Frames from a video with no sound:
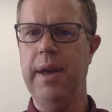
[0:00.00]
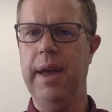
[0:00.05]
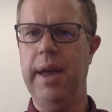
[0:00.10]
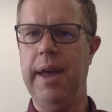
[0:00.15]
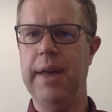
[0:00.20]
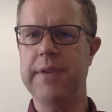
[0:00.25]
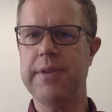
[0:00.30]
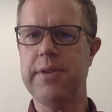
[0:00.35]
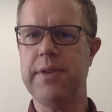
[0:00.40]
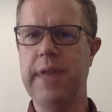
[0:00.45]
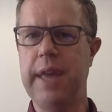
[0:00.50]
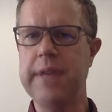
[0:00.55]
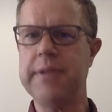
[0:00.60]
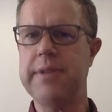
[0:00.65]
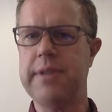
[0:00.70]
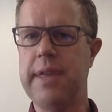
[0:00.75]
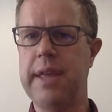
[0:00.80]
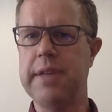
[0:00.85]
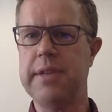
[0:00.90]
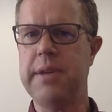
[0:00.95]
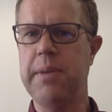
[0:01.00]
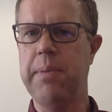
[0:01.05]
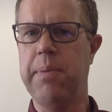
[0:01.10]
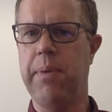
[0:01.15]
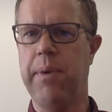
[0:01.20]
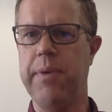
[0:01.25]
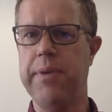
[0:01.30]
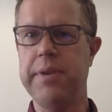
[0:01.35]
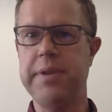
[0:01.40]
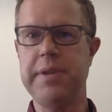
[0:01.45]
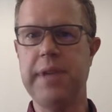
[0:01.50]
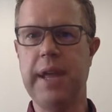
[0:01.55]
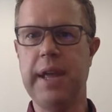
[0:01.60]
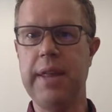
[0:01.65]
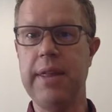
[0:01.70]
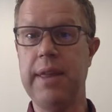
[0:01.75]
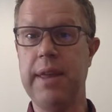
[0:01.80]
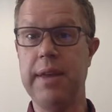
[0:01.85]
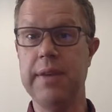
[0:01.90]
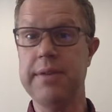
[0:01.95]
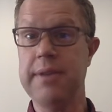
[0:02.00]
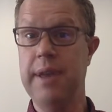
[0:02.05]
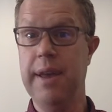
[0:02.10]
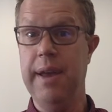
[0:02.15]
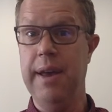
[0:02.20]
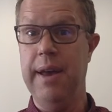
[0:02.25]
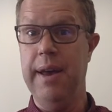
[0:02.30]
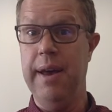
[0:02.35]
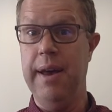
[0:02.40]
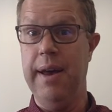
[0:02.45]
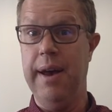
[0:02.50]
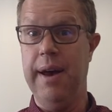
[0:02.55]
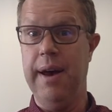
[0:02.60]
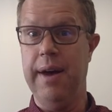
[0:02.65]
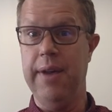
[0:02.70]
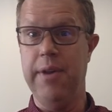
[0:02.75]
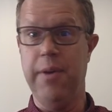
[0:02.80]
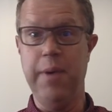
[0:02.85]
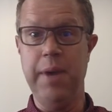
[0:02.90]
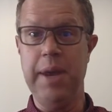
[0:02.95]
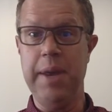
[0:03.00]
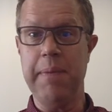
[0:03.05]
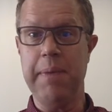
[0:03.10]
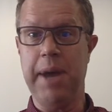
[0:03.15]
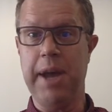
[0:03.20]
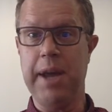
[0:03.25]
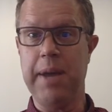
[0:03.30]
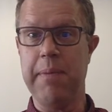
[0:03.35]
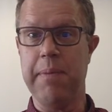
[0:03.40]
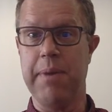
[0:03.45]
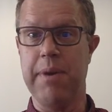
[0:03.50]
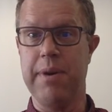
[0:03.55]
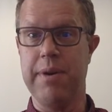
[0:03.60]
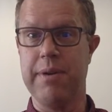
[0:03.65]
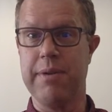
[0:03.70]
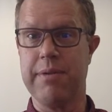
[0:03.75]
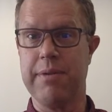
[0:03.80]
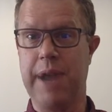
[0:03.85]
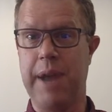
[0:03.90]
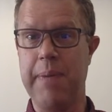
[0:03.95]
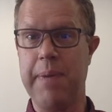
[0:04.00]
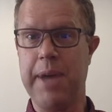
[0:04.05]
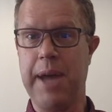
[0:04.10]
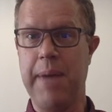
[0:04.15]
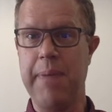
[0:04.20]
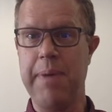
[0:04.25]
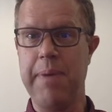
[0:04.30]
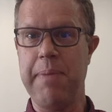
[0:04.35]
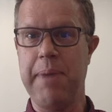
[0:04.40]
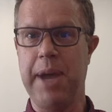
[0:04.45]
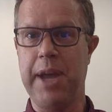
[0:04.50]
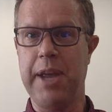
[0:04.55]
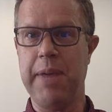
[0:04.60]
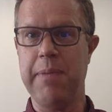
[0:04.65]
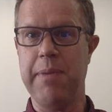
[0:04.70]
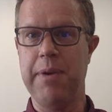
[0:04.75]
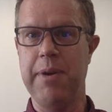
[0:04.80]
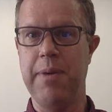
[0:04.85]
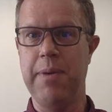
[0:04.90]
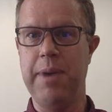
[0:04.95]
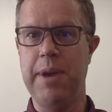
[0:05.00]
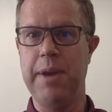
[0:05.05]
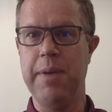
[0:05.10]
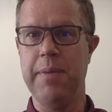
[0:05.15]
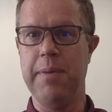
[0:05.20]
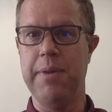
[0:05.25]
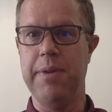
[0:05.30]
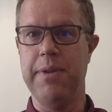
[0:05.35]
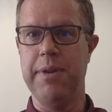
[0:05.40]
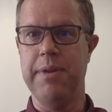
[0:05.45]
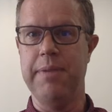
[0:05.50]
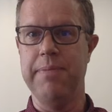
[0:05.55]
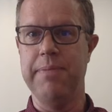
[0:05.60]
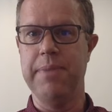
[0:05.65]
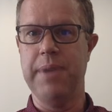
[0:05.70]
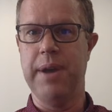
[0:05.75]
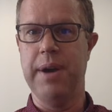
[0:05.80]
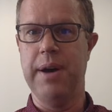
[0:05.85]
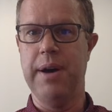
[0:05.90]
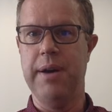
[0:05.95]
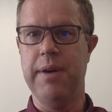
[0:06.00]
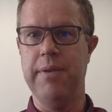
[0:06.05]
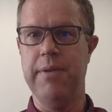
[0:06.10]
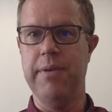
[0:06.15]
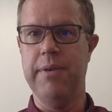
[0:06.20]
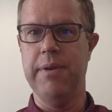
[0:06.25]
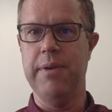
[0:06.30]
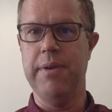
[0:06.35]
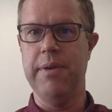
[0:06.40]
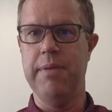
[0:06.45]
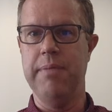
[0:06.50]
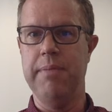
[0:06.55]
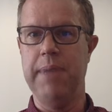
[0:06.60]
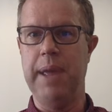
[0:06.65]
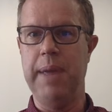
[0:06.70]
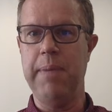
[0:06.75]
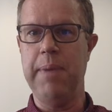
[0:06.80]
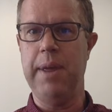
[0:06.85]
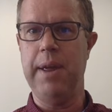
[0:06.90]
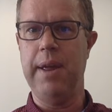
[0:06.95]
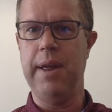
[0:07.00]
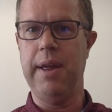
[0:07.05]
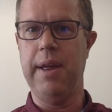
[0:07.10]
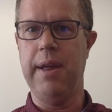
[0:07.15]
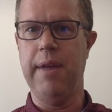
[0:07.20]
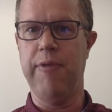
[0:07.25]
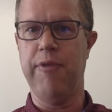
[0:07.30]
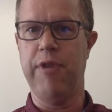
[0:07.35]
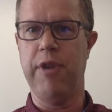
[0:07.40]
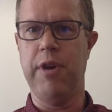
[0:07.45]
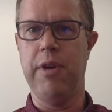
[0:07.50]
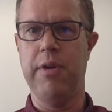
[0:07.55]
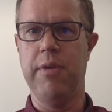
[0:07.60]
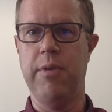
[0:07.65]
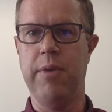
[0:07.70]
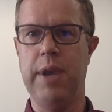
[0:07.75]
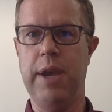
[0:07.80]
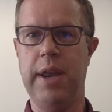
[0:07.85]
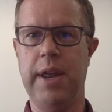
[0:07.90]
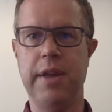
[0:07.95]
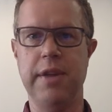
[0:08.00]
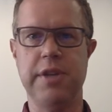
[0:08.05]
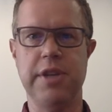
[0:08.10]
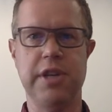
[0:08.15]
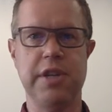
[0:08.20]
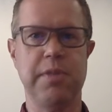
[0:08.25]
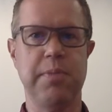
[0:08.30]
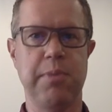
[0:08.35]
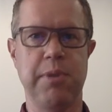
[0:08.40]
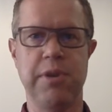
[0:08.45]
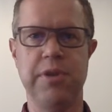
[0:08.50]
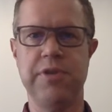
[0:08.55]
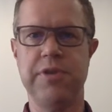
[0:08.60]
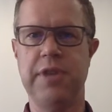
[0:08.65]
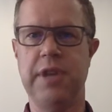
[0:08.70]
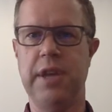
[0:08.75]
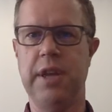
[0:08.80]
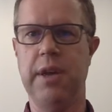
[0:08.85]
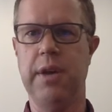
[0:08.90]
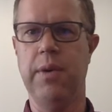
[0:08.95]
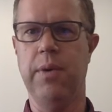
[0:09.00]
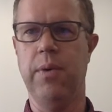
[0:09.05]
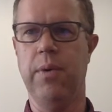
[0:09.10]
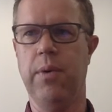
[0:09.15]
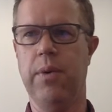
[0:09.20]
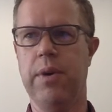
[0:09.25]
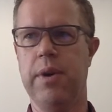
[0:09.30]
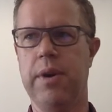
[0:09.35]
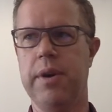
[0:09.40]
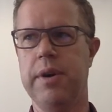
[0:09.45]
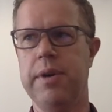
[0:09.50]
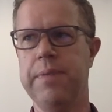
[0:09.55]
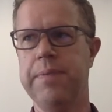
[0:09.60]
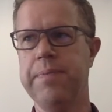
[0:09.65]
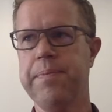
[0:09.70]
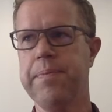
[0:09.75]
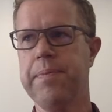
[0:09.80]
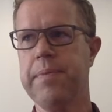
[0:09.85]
And so that's important. The second thing is they're reading Mockingbird. Grab a copy of Mockingbird and read it with them. Maybe if they're reading Just Mercy or